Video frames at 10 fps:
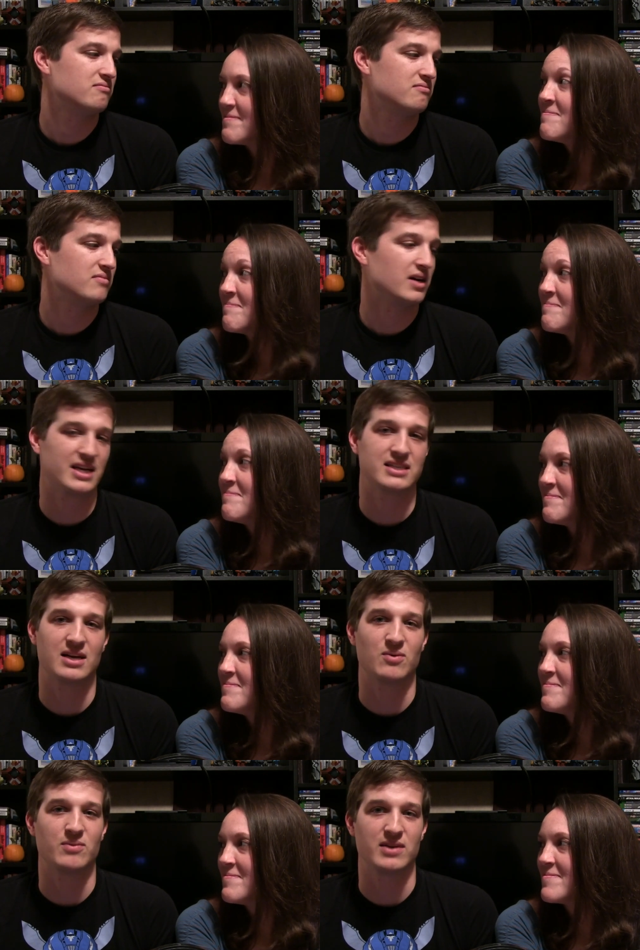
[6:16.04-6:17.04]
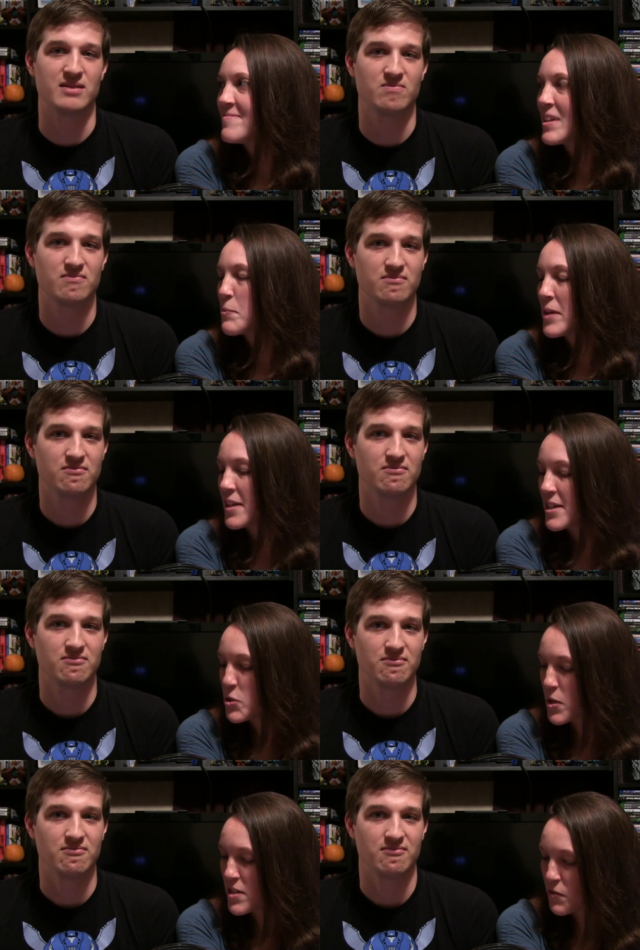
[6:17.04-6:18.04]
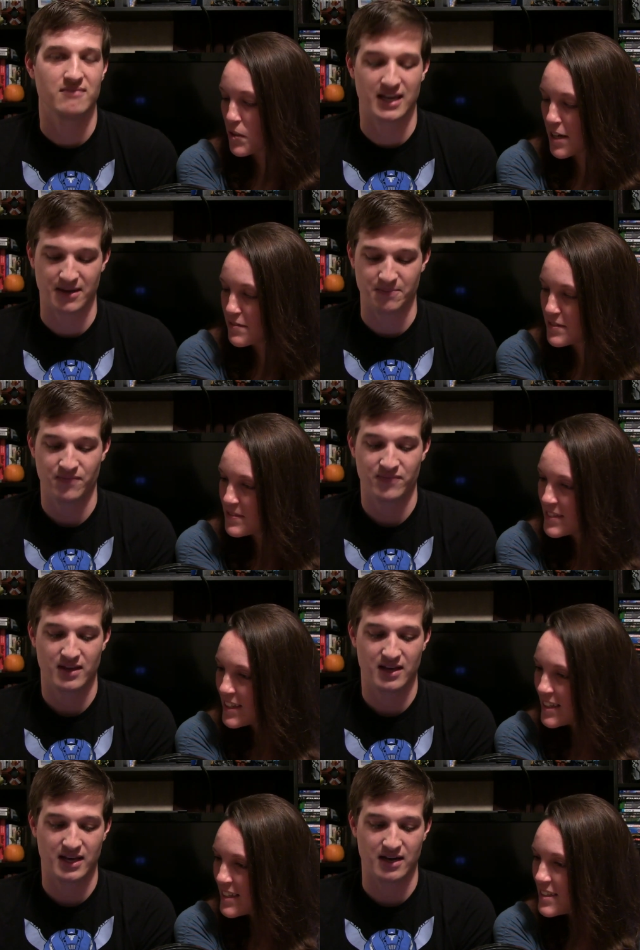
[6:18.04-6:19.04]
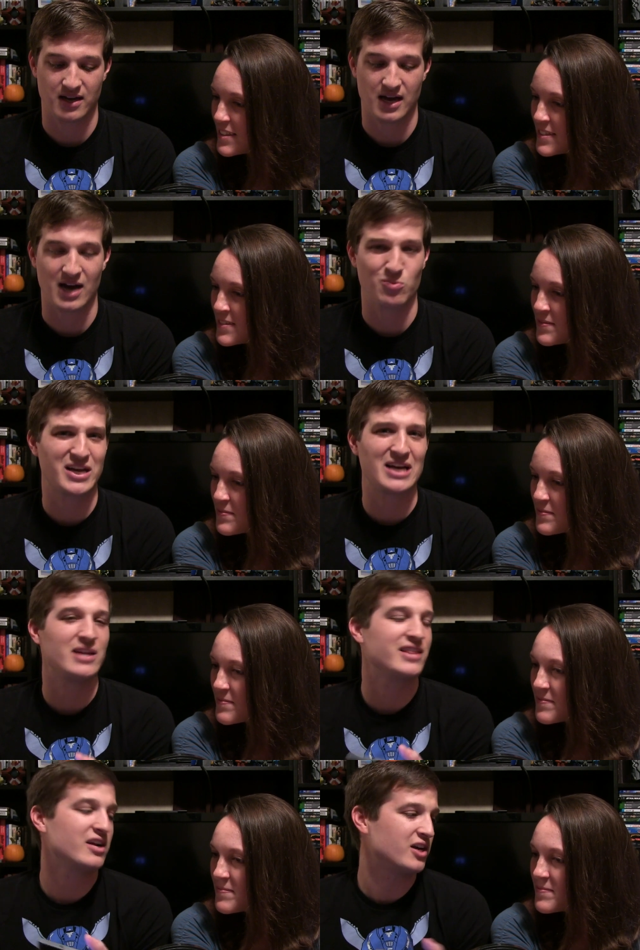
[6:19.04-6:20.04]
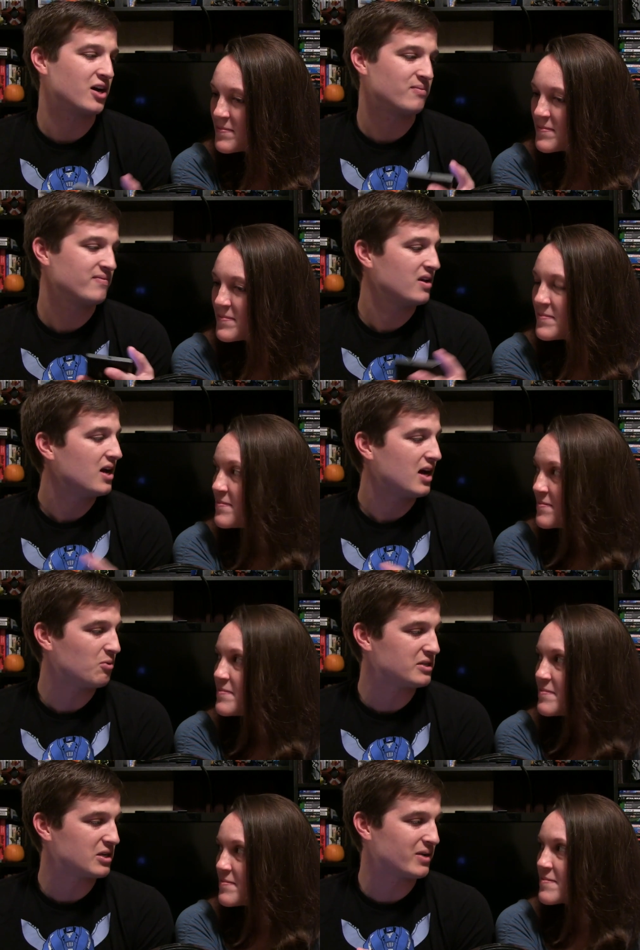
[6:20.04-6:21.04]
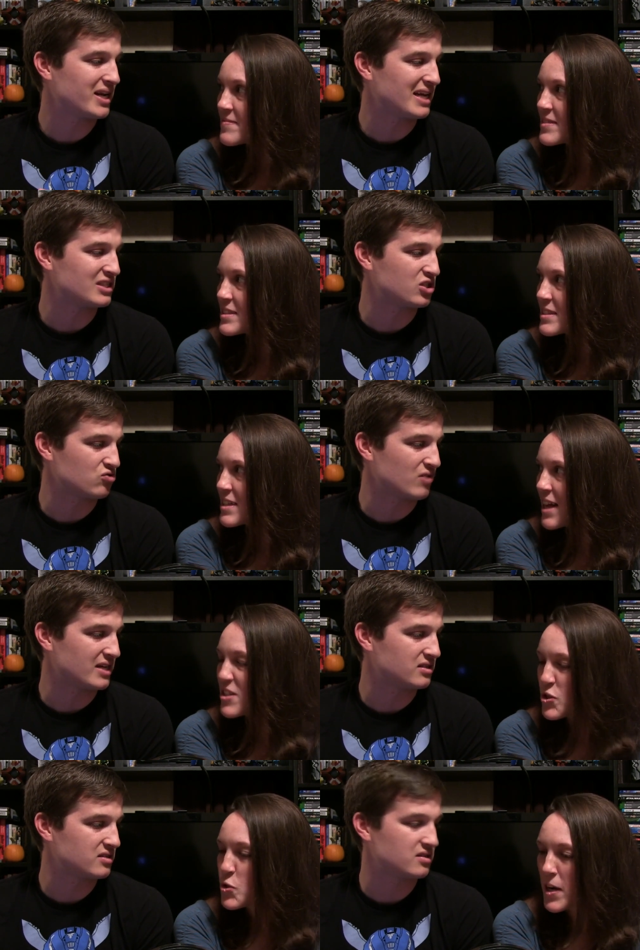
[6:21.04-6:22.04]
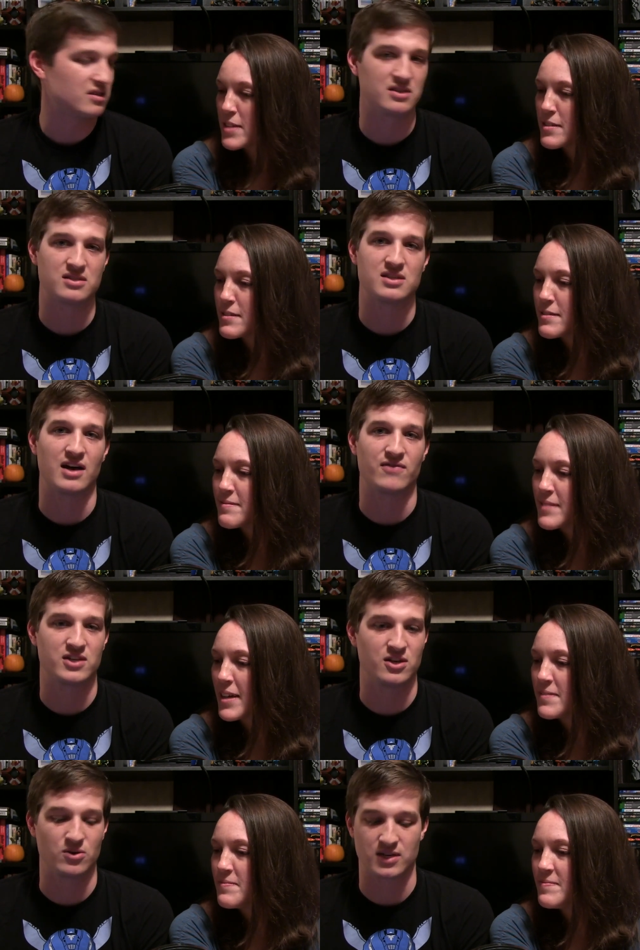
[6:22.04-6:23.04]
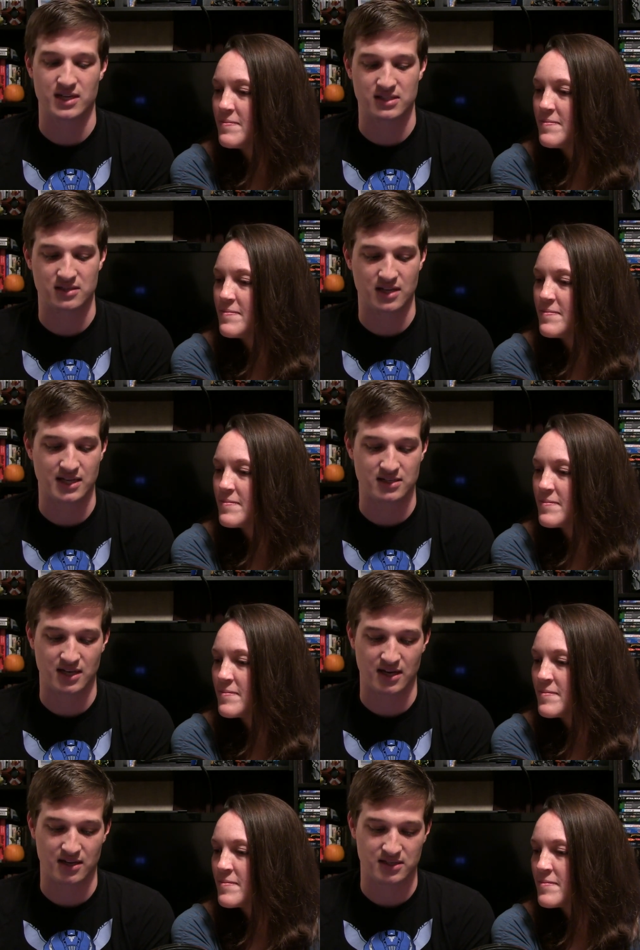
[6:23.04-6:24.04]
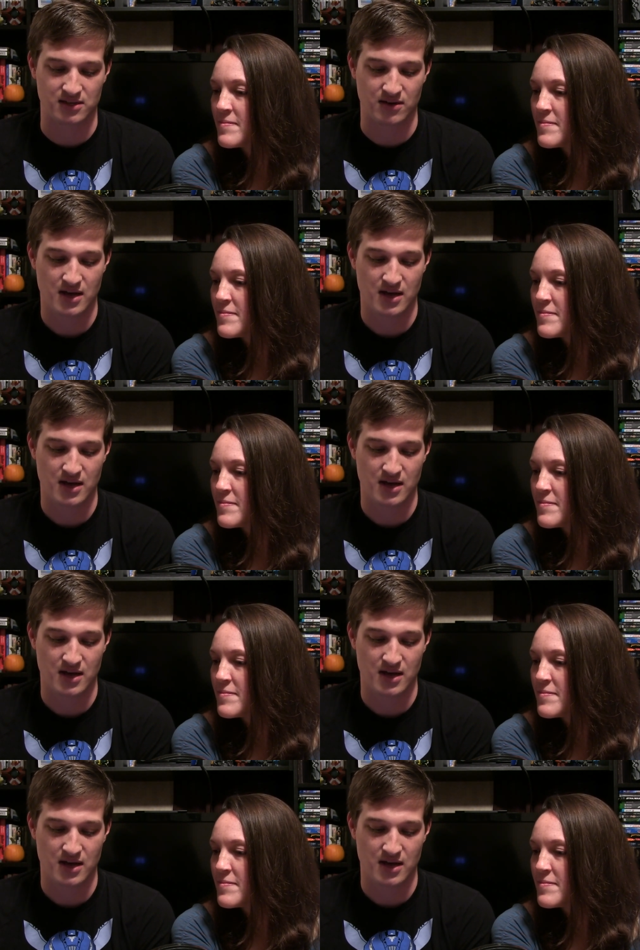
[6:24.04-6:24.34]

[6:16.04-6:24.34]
Speaker 1: Mm-hmm. I guess that would be.
Speaker 2: It'd be less stressful life. Yeah, yeah.
Speaker 1: I would get uh, there. You go. I wish I wouldn't get as stressed, stressed. and stuff yeah. too, because that's yeah. That's. Not,